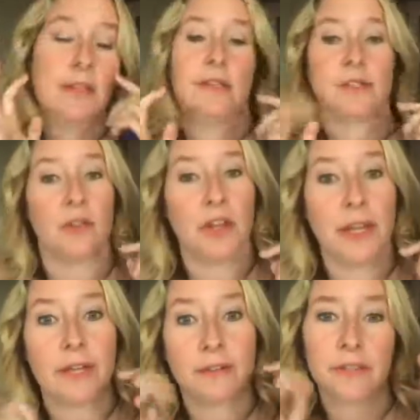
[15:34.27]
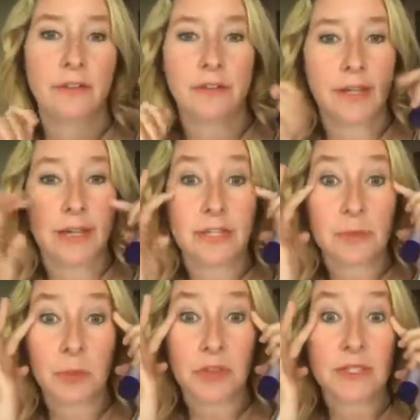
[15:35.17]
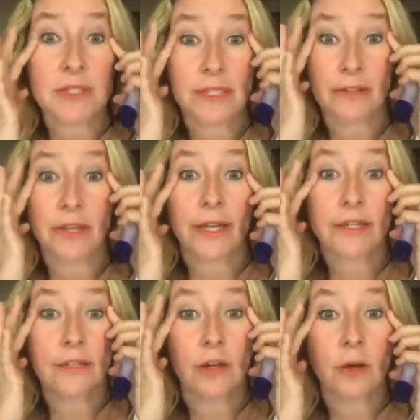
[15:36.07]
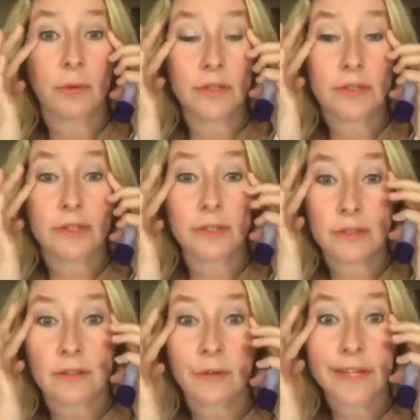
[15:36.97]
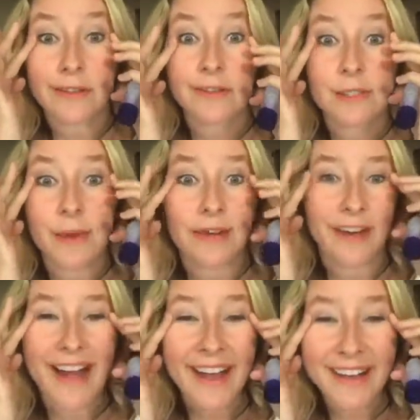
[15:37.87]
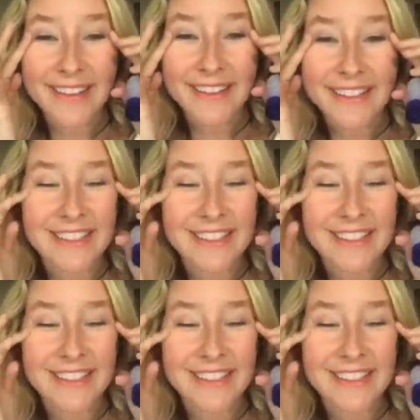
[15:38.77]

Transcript: So like literally I just put this in like, you know, where you get your little wrinkles by your eyes,